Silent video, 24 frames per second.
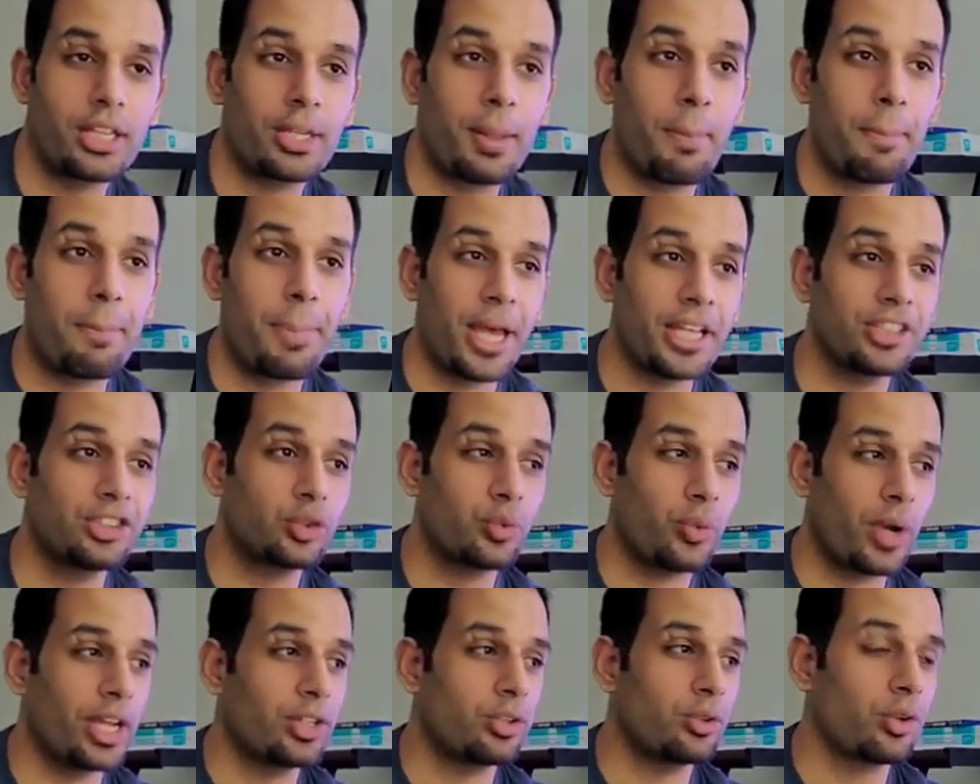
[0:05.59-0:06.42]
The best
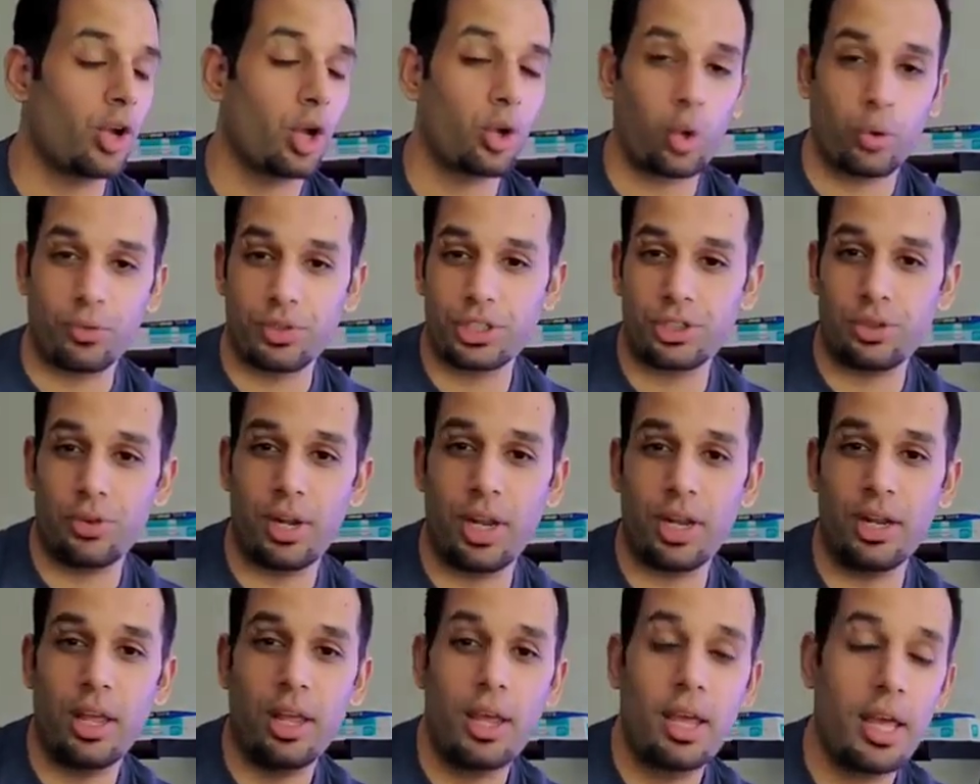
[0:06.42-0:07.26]
way to not
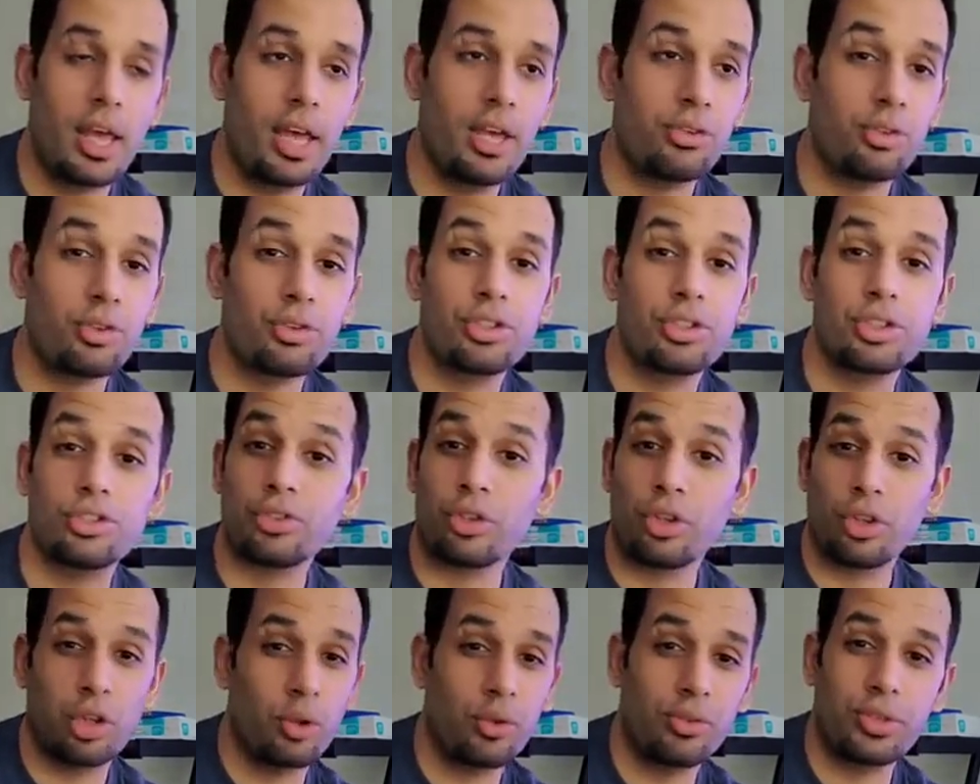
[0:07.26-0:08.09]
overtrade is to
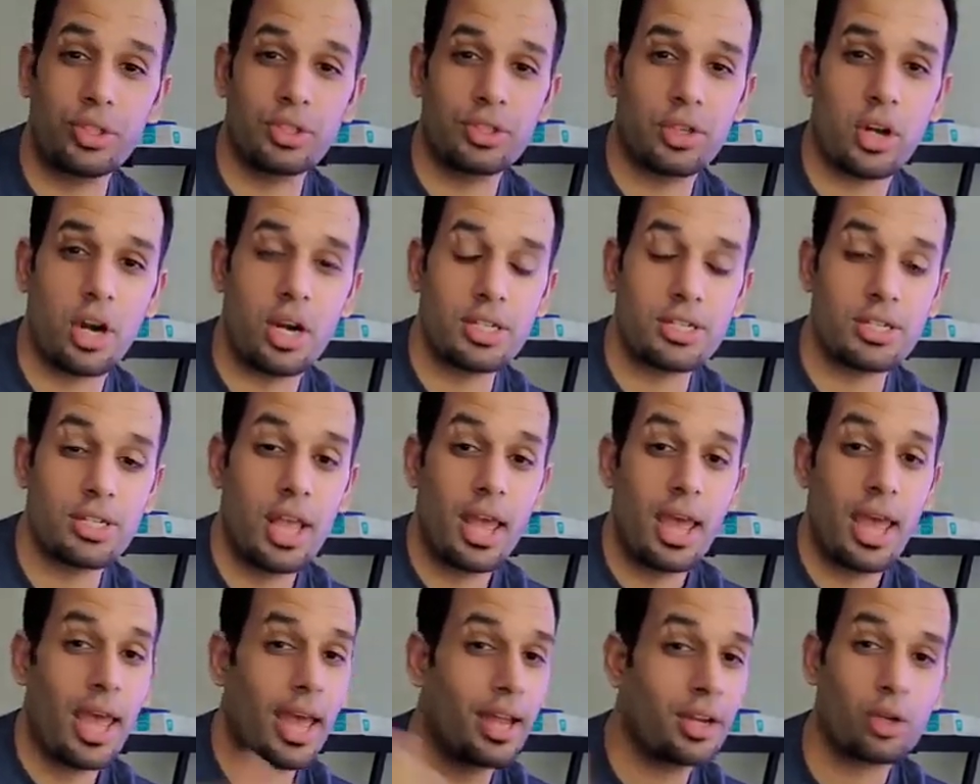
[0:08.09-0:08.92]
just close the charts
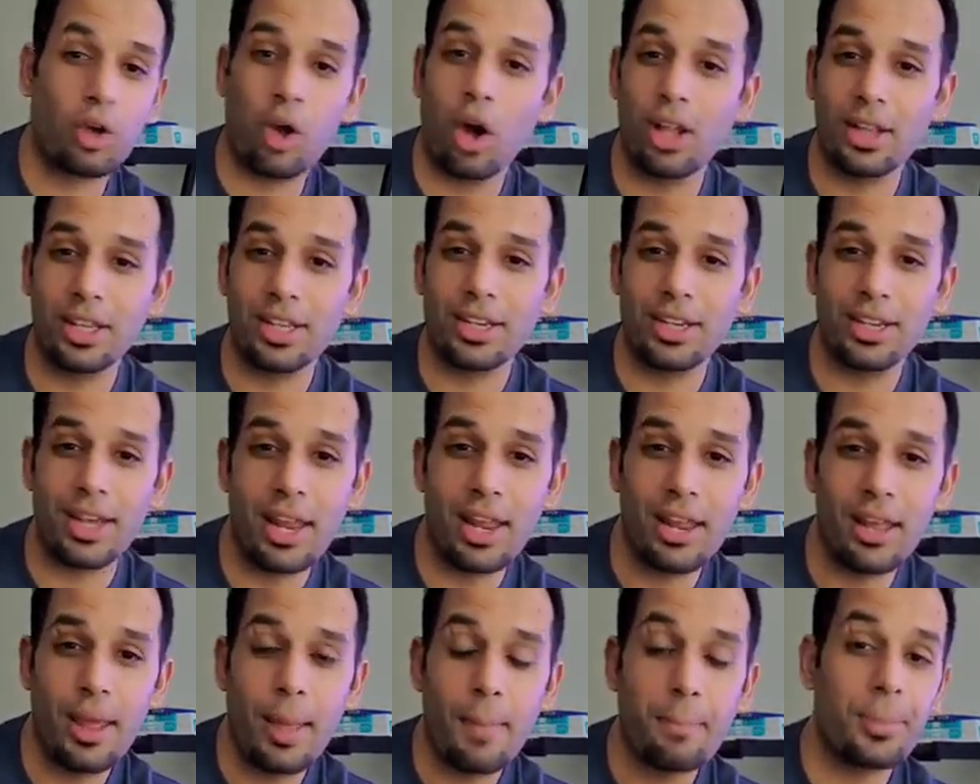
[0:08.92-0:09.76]
and call it a
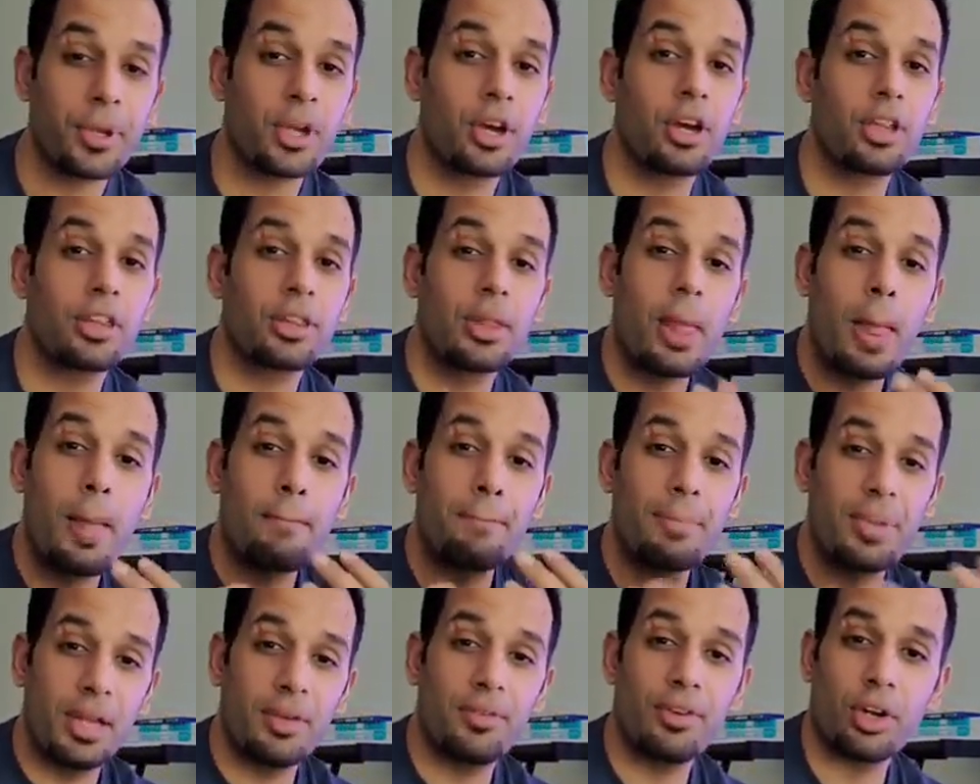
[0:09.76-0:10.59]
day because
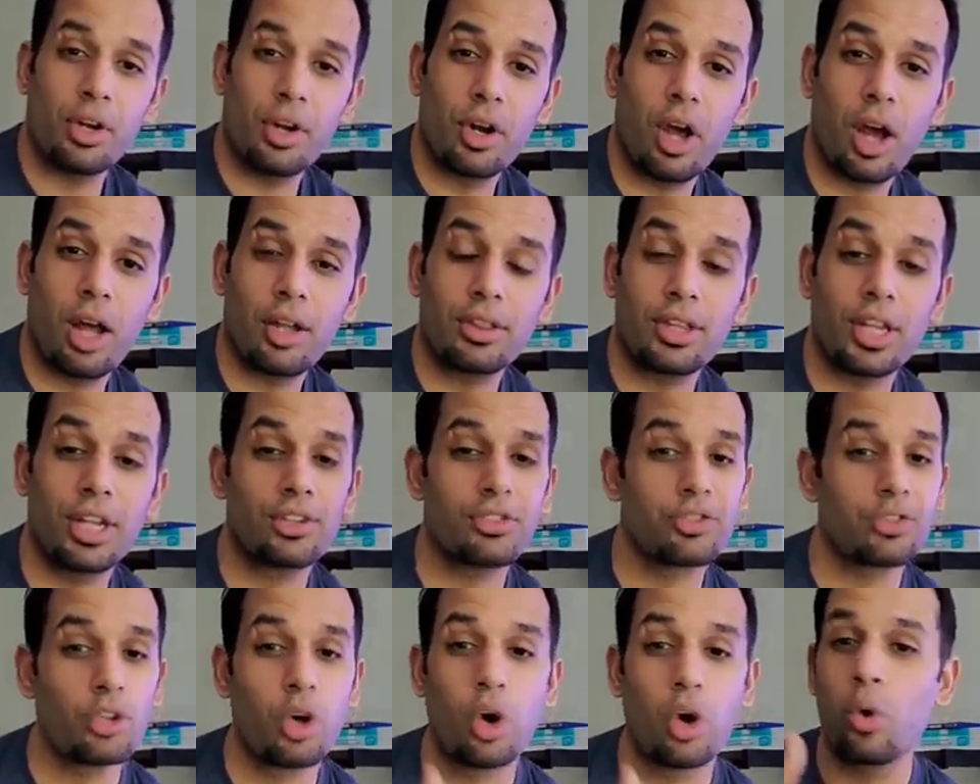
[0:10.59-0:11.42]
Believe it or not,
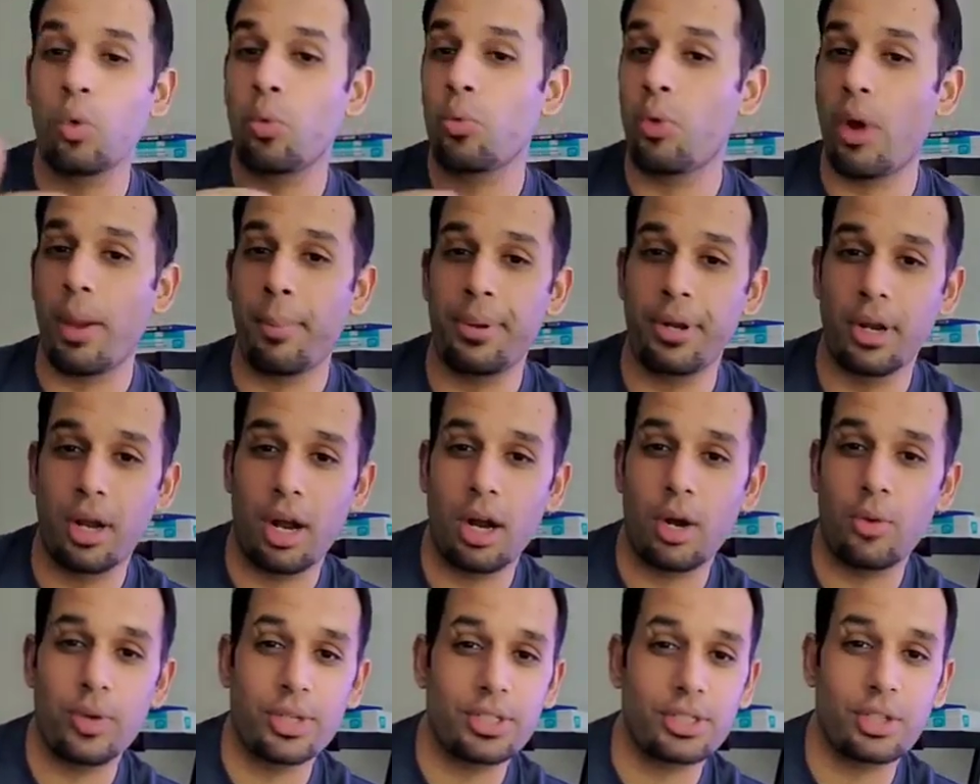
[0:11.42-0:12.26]
there's no
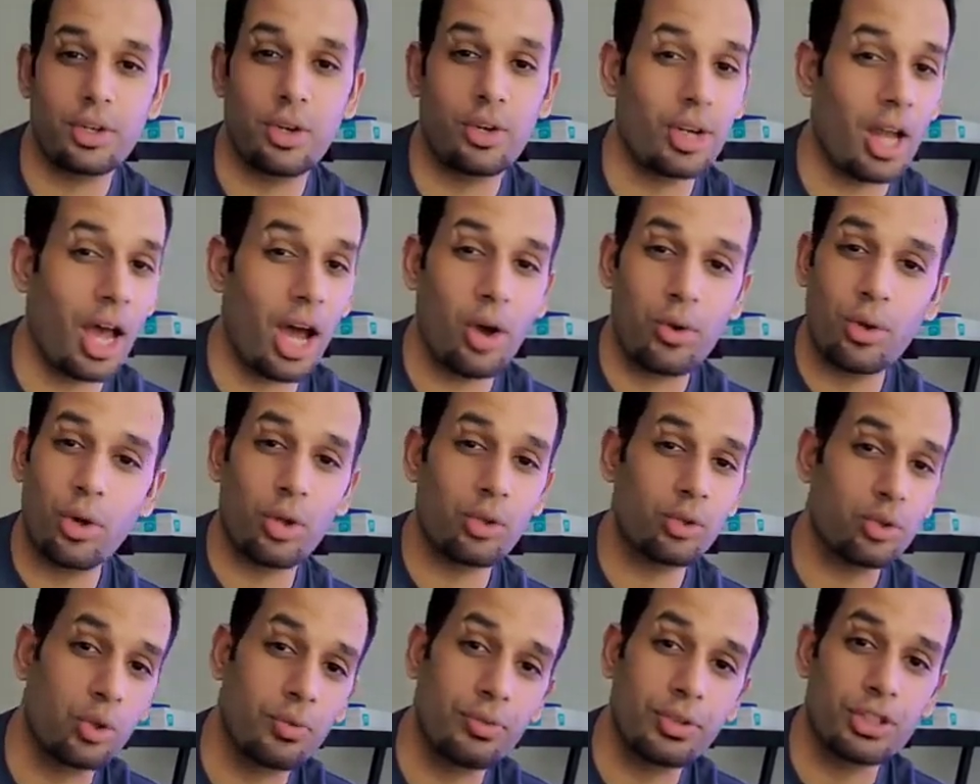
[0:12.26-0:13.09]
webinar written on how
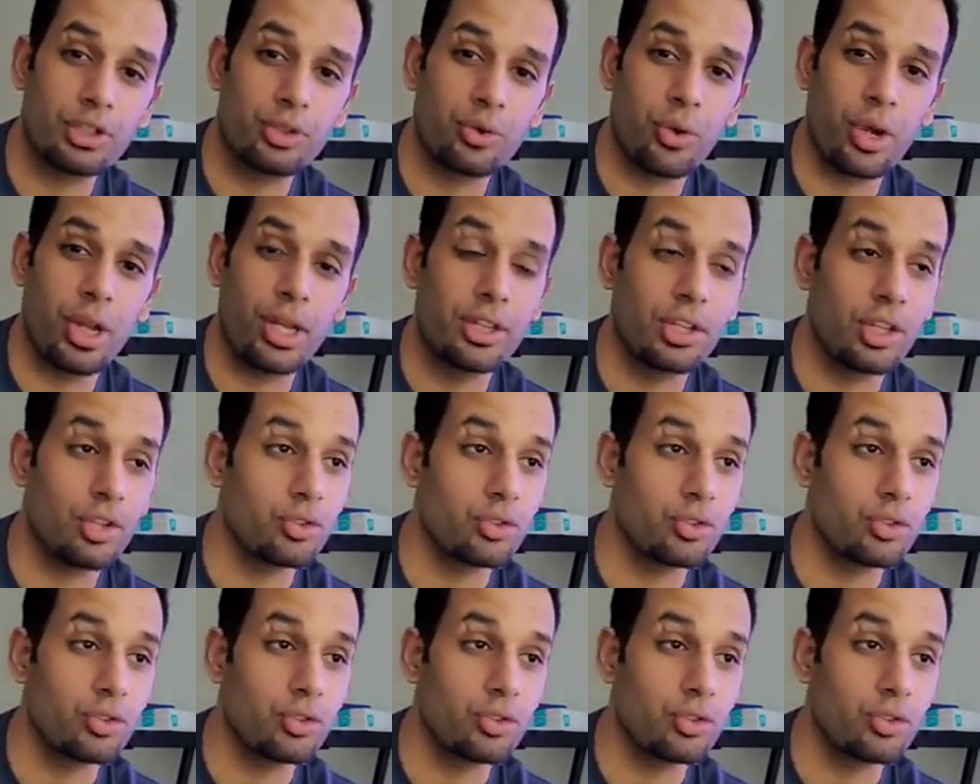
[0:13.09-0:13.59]
not to overtrade.